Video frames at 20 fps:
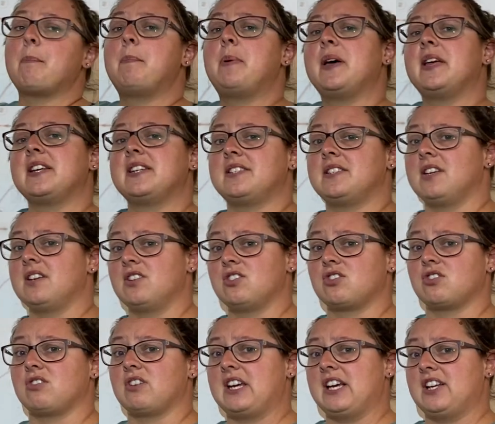
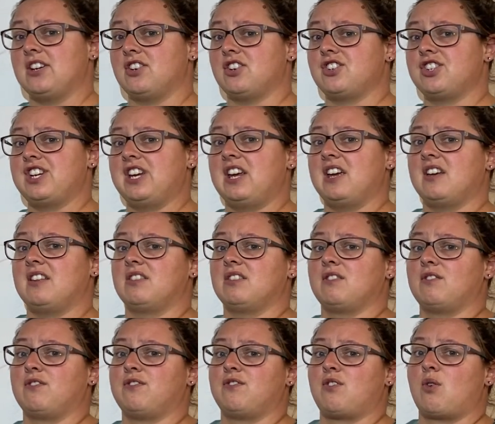potential energy in the
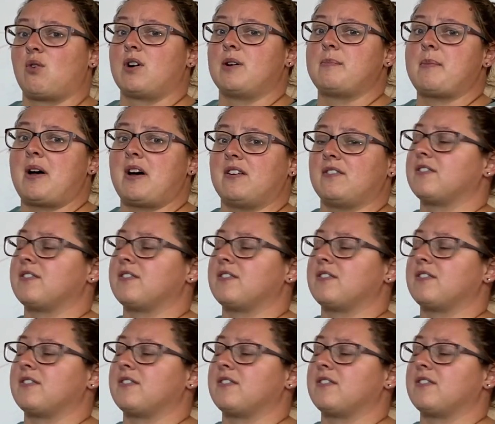form of